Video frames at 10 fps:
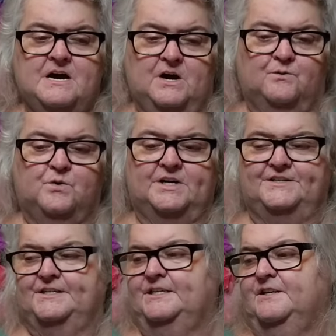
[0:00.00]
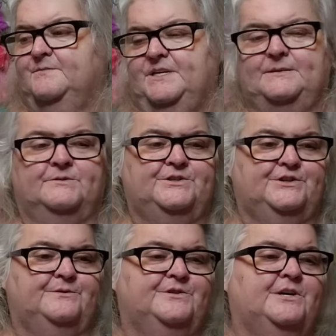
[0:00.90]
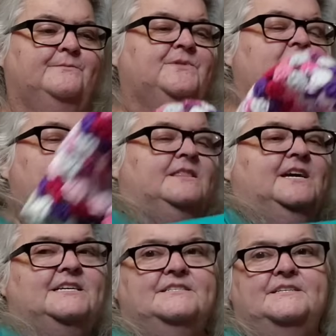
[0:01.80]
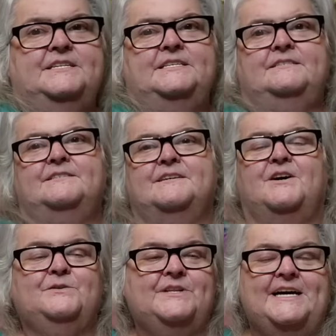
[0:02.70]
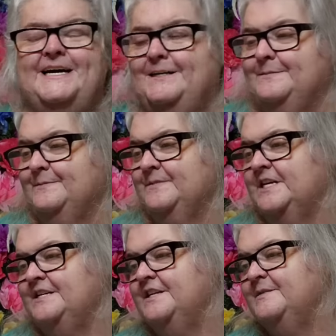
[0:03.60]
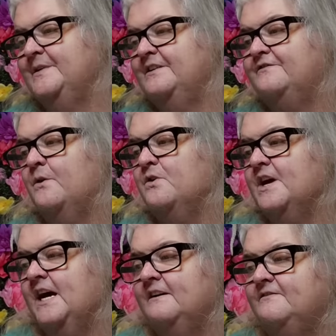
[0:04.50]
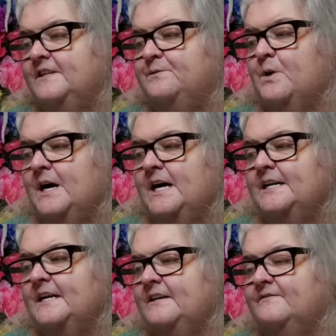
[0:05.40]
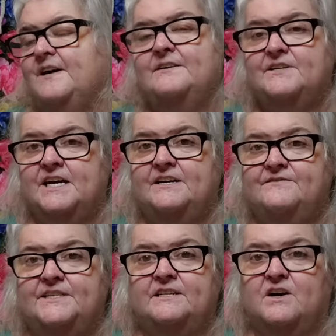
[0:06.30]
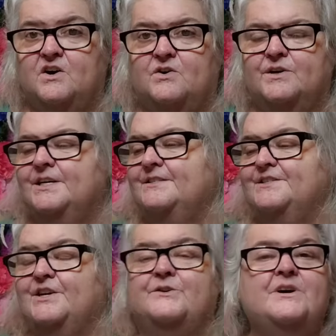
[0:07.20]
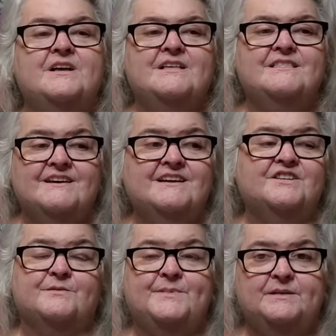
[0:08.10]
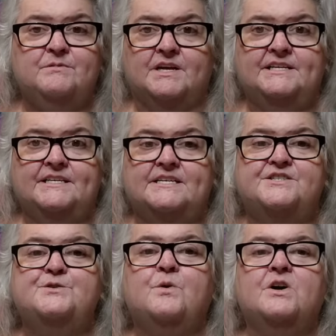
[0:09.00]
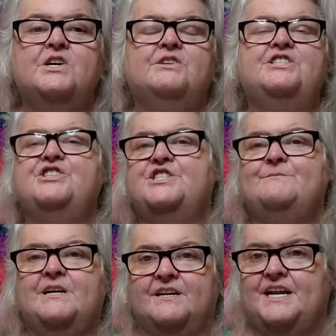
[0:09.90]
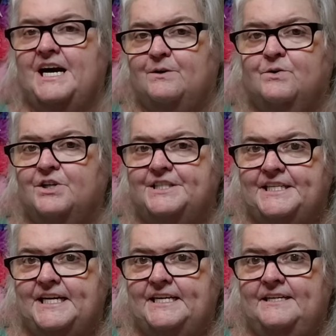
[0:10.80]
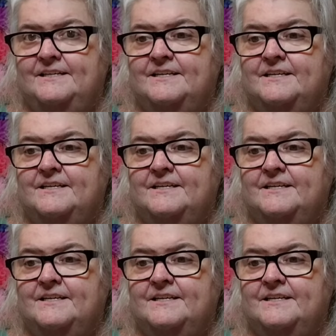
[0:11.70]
I wasn't going to be able to. So that's the deets on that. Ended up being four and a half feet wide and five and a half feet long. And so that is a big blanket. To work on it just about an hour a day